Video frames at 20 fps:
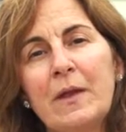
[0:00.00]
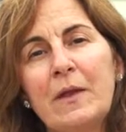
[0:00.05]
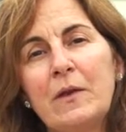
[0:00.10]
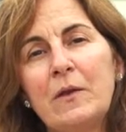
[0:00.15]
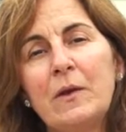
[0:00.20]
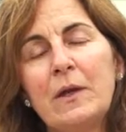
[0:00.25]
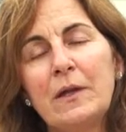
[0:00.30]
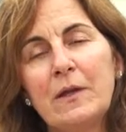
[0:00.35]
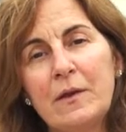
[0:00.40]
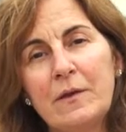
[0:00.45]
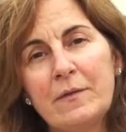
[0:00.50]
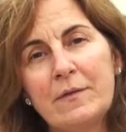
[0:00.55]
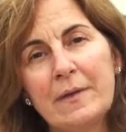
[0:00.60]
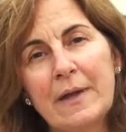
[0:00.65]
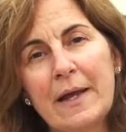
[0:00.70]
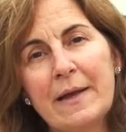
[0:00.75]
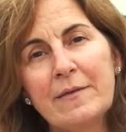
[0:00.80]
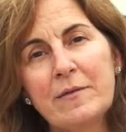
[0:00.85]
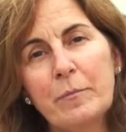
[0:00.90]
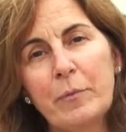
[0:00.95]
You can use it
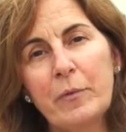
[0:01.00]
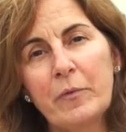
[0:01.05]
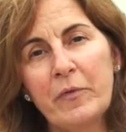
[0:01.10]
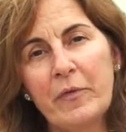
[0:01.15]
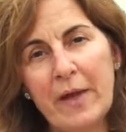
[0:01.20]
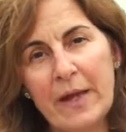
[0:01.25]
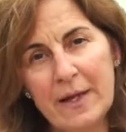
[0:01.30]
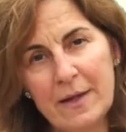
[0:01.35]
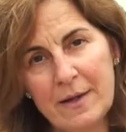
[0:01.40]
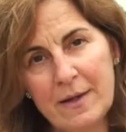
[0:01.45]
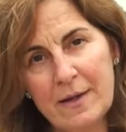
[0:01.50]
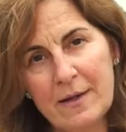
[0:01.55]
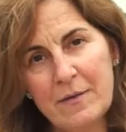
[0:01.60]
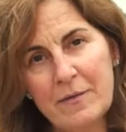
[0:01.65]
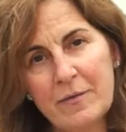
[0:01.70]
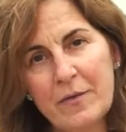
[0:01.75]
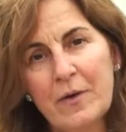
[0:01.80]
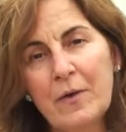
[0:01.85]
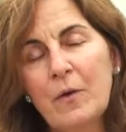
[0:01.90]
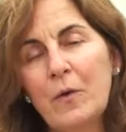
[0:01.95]
as a
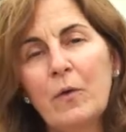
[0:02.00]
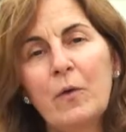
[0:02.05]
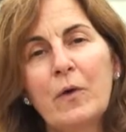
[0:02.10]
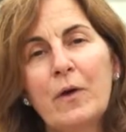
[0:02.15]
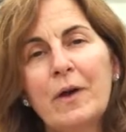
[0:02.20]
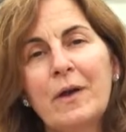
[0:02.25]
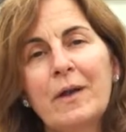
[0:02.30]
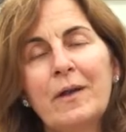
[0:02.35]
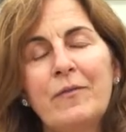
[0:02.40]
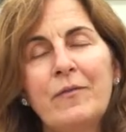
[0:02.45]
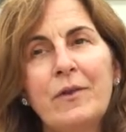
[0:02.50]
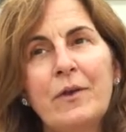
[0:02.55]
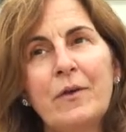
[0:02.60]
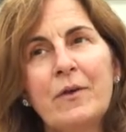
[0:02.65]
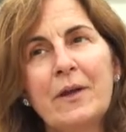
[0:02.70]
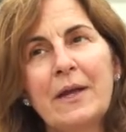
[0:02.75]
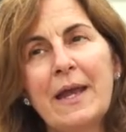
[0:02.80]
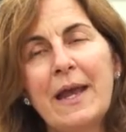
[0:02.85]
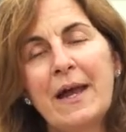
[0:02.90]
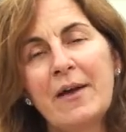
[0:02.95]
preventative, or if you
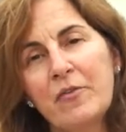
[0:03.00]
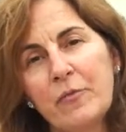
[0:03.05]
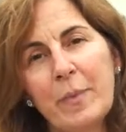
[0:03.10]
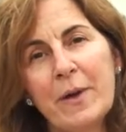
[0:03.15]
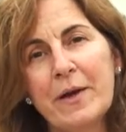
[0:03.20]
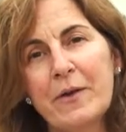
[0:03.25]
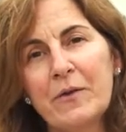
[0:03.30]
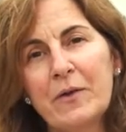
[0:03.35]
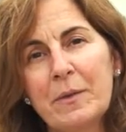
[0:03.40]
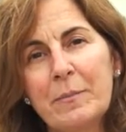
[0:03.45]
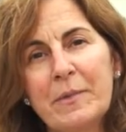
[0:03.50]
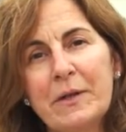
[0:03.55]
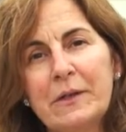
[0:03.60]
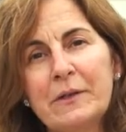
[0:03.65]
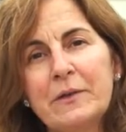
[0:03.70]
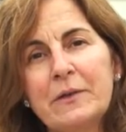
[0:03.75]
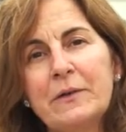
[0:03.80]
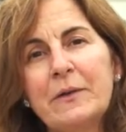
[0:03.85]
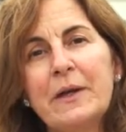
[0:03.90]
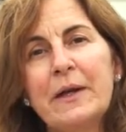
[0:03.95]
already have powdery
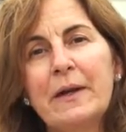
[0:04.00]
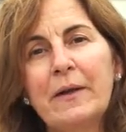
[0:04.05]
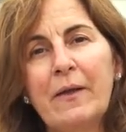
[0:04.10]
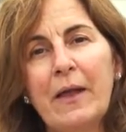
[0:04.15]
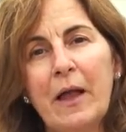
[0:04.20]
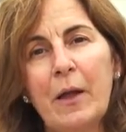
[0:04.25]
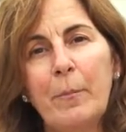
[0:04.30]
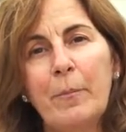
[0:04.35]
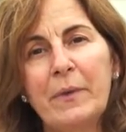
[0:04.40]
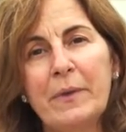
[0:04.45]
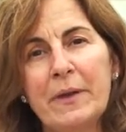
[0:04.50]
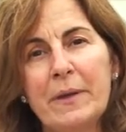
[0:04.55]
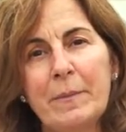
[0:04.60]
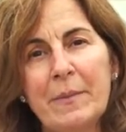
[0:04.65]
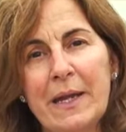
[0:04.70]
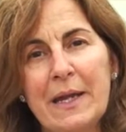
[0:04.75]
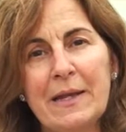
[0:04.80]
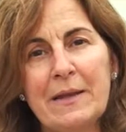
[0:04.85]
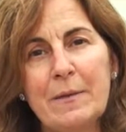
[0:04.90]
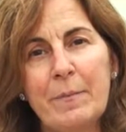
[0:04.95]
mildew, it'll help
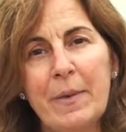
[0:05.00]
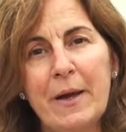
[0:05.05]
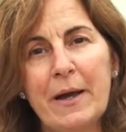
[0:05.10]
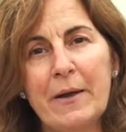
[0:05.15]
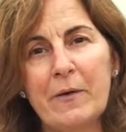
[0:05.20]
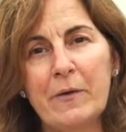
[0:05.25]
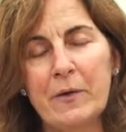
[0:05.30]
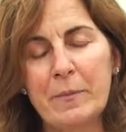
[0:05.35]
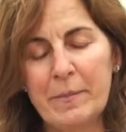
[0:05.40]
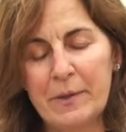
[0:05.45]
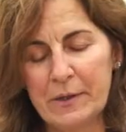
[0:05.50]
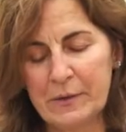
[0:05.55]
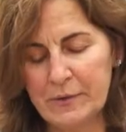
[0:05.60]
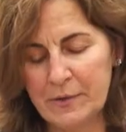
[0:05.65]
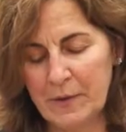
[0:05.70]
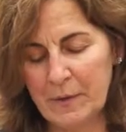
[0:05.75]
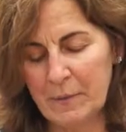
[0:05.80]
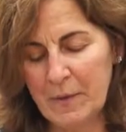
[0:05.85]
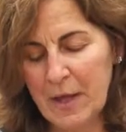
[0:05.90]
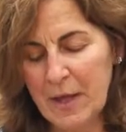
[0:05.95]
eliminate the powdery
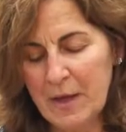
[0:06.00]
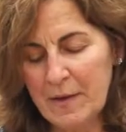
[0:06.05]
mildew.